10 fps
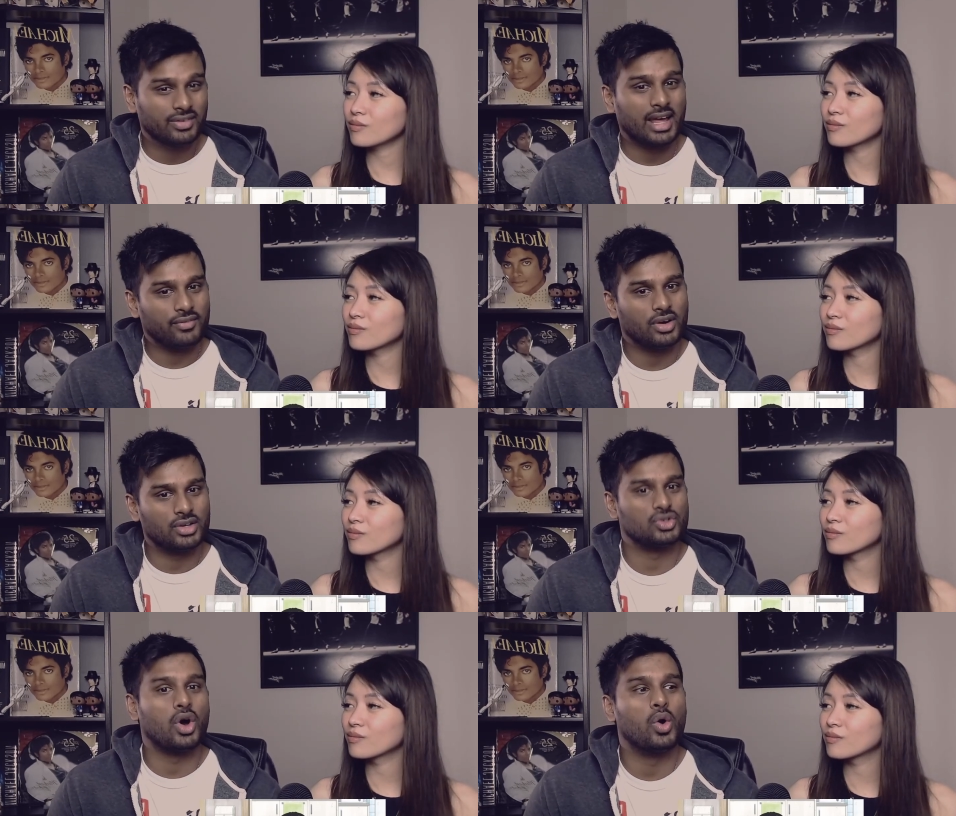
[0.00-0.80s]
Speaker 1: life on
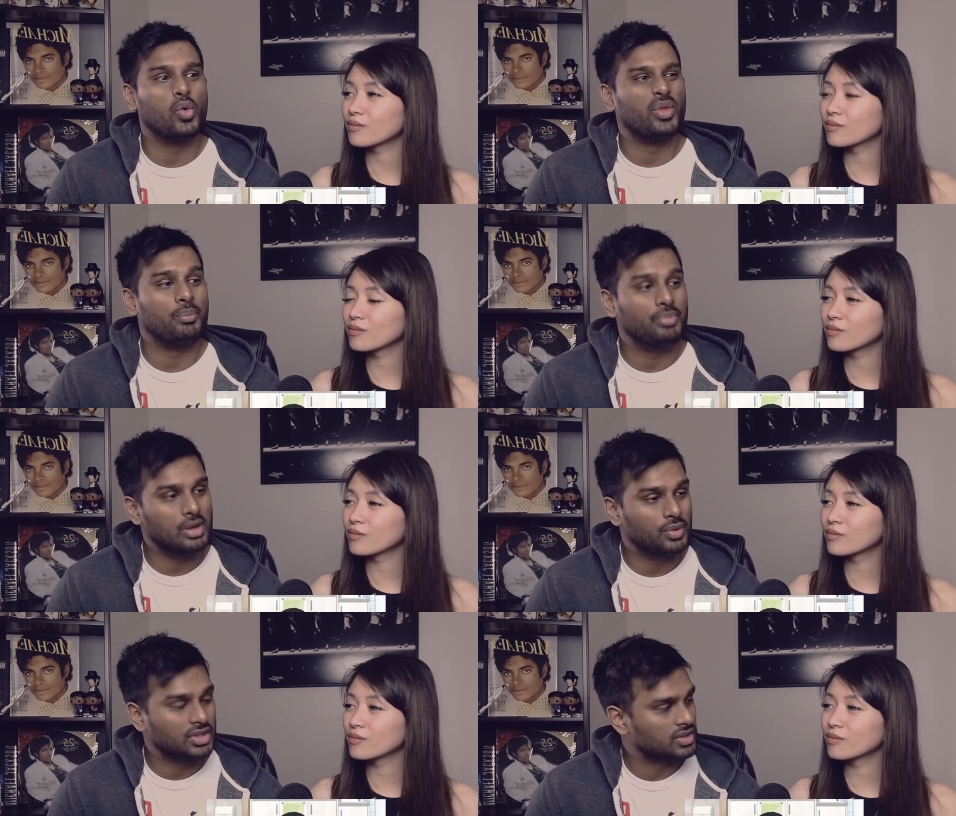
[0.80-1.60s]
his own than be
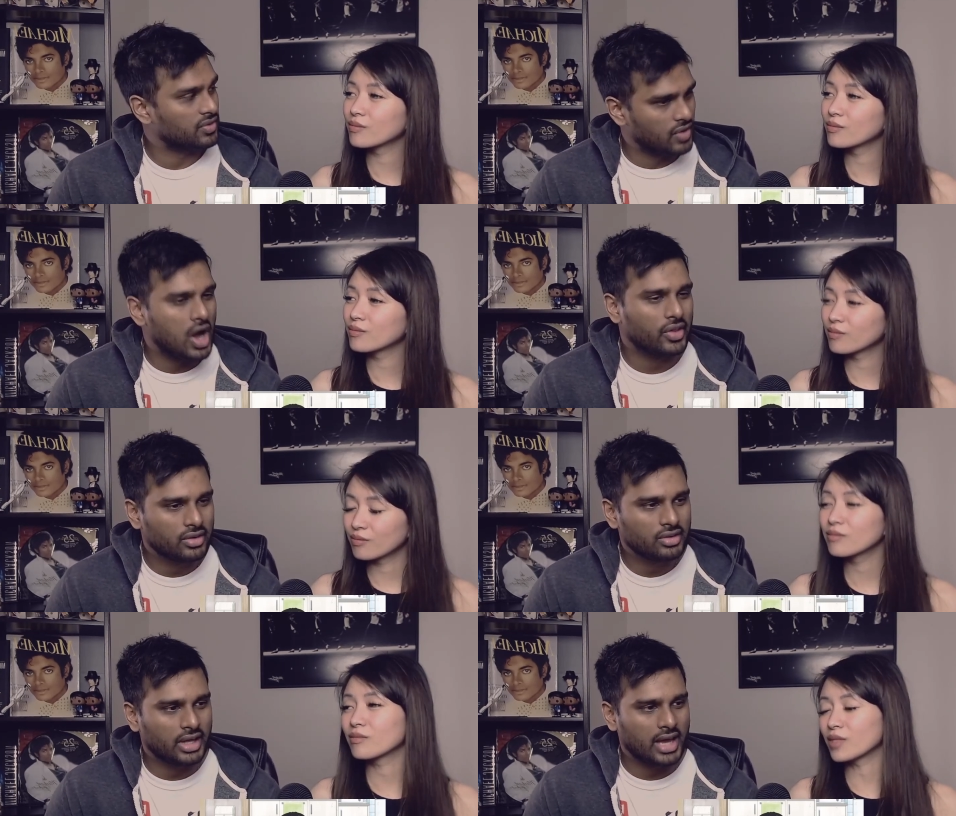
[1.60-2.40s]
with his
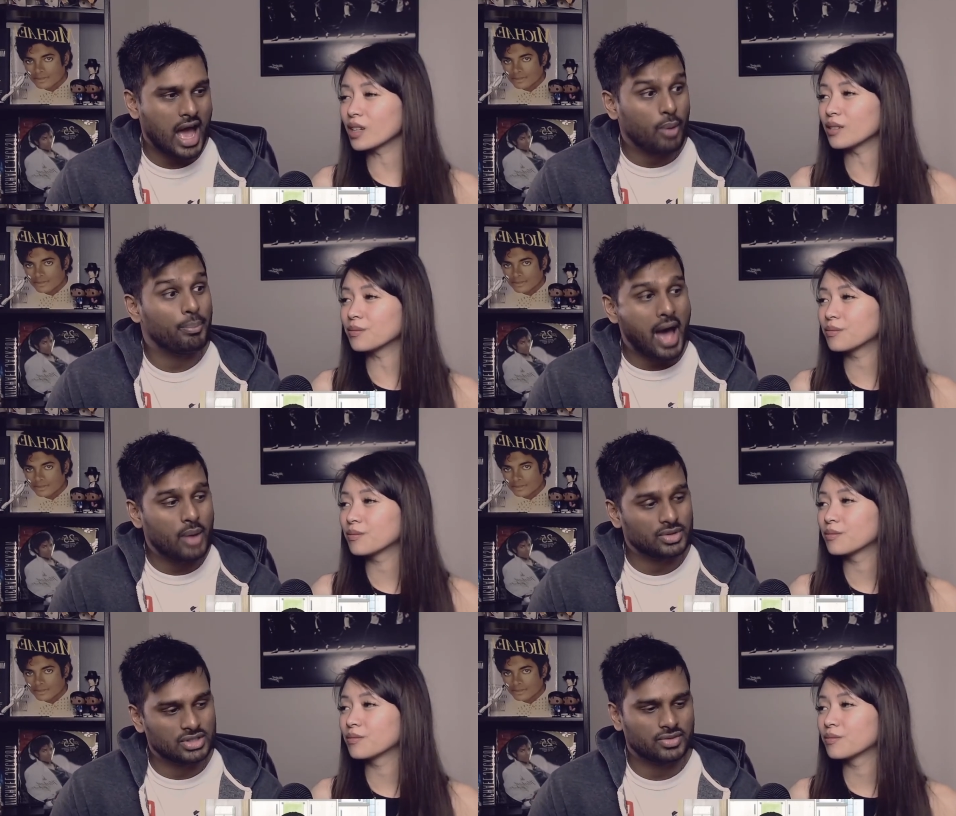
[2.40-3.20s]
father like yeah. how bad
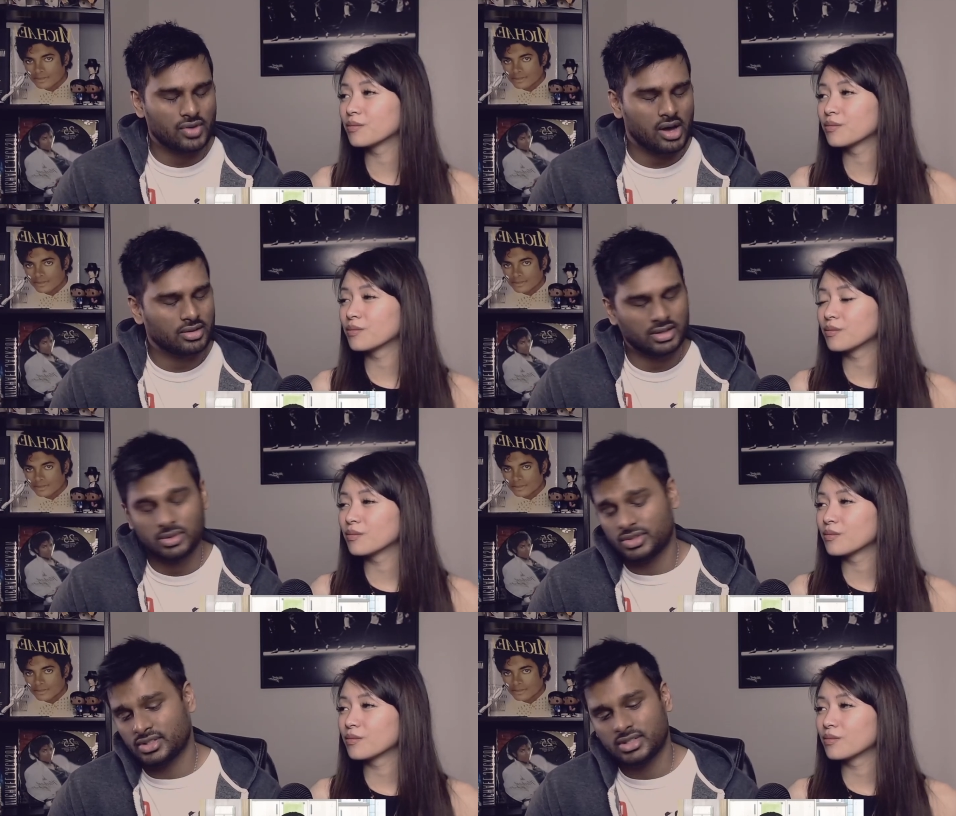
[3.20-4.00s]
was his father that it
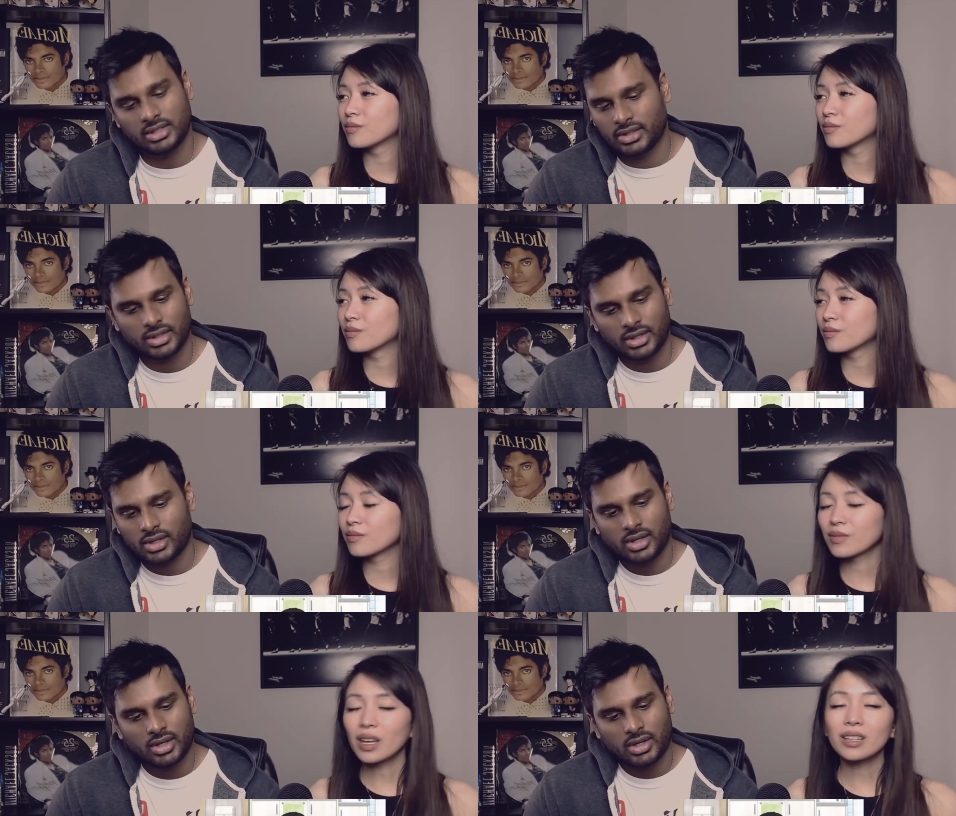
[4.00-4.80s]
was just
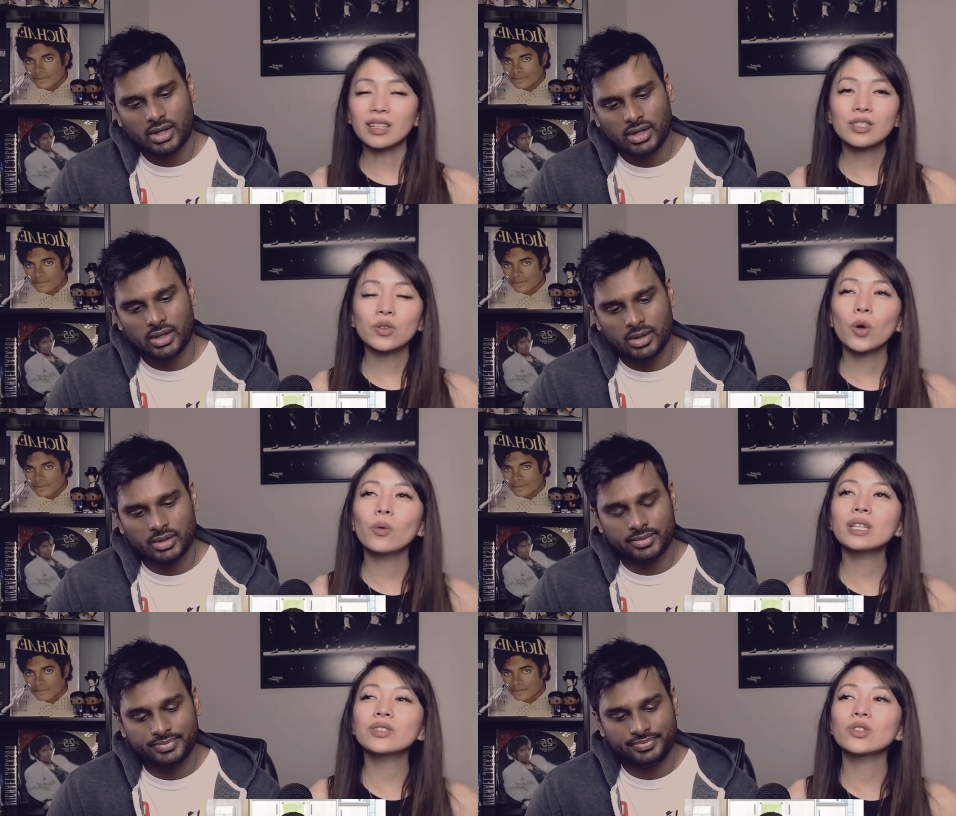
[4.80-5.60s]
Speaker 2: and it's oh.
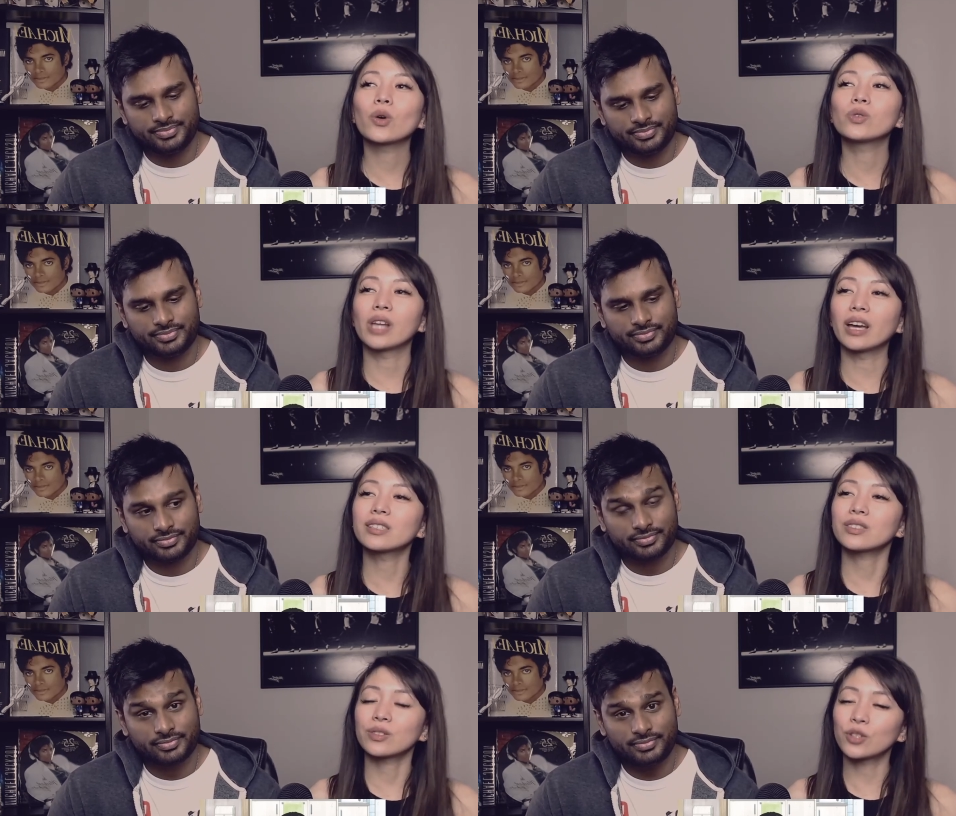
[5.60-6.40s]
always so
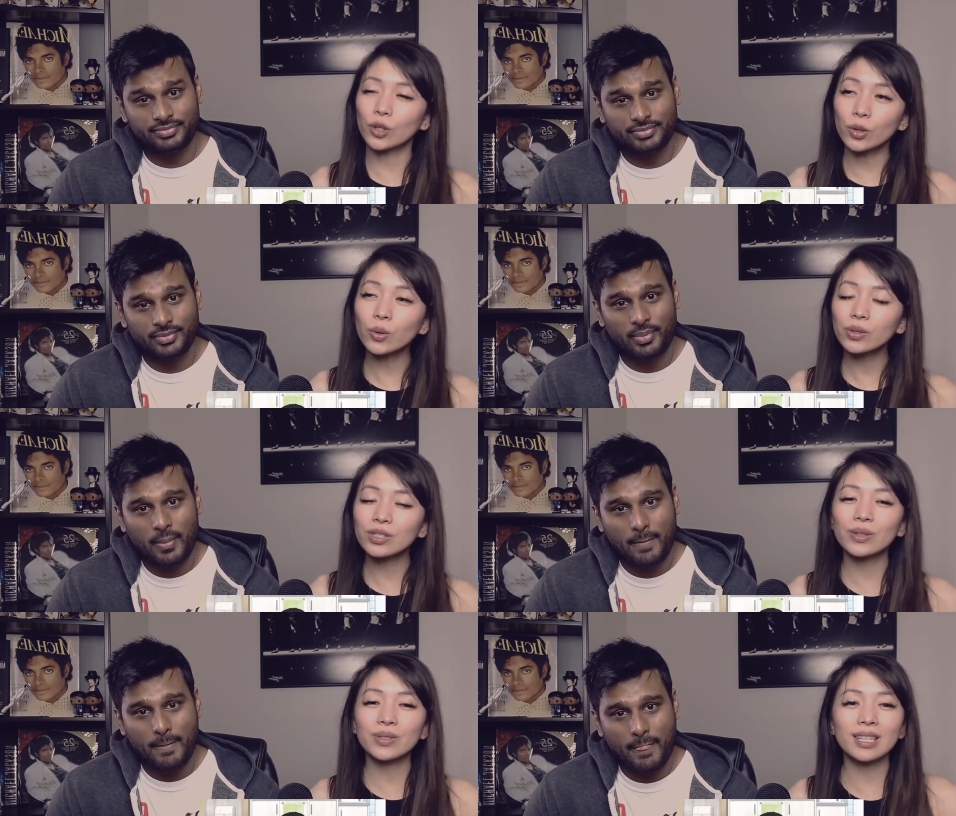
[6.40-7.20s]
nice too
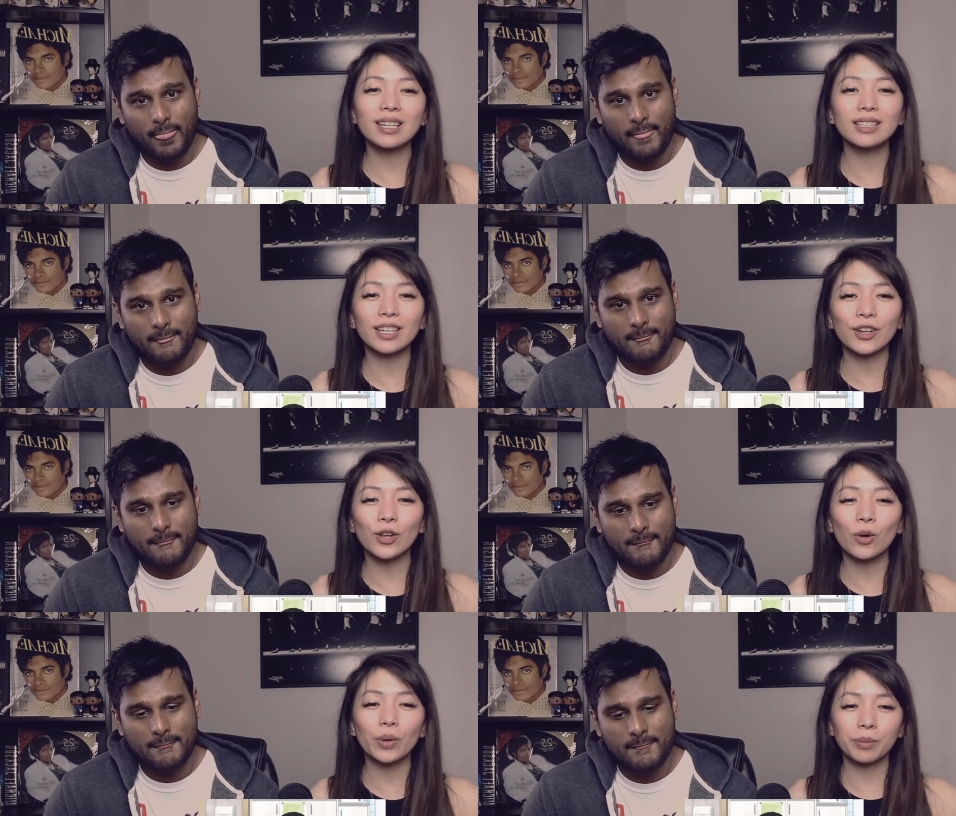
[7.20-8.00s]
to see like you
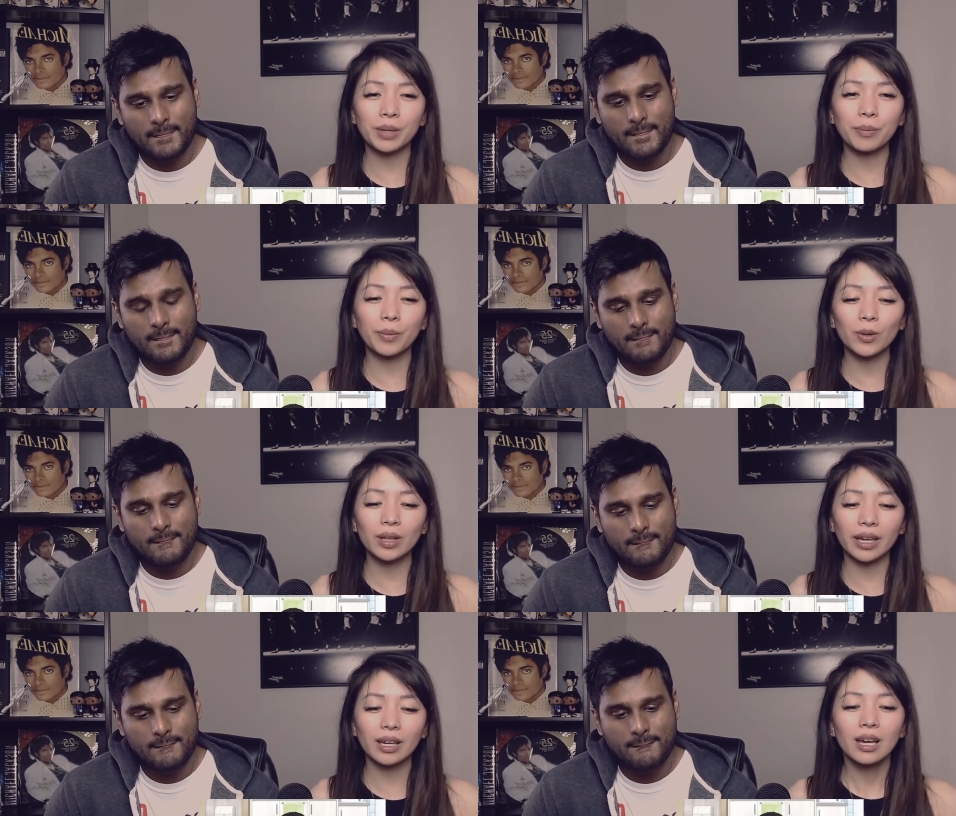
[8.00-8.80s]
know when people
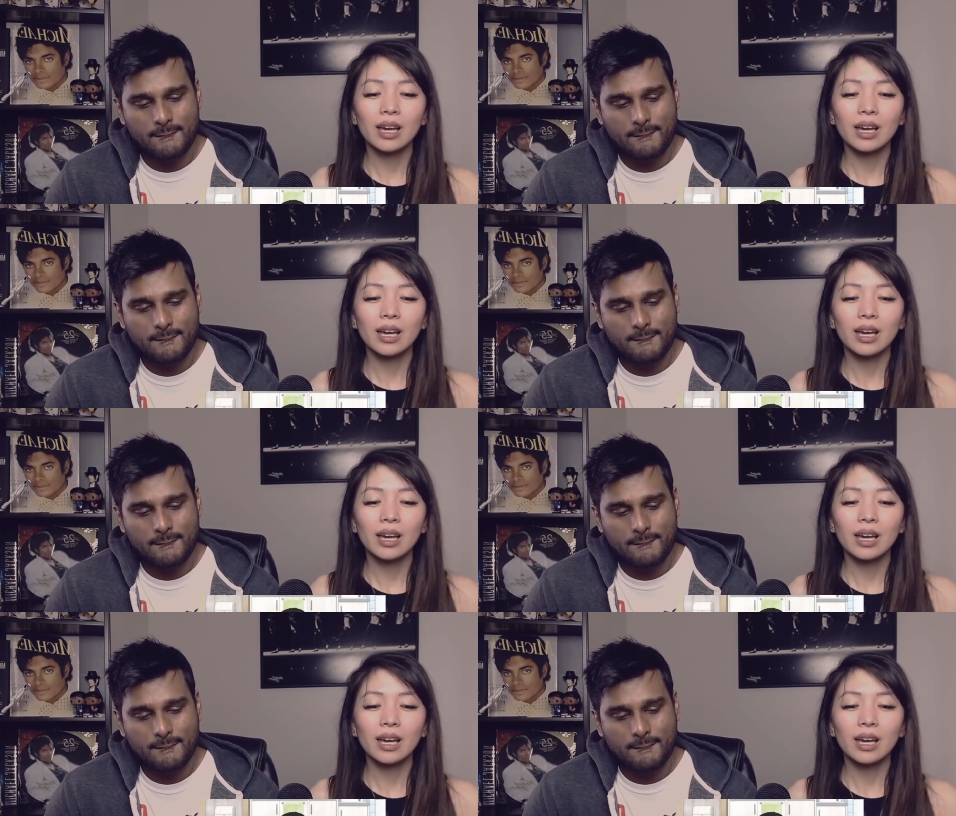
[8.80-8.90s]
like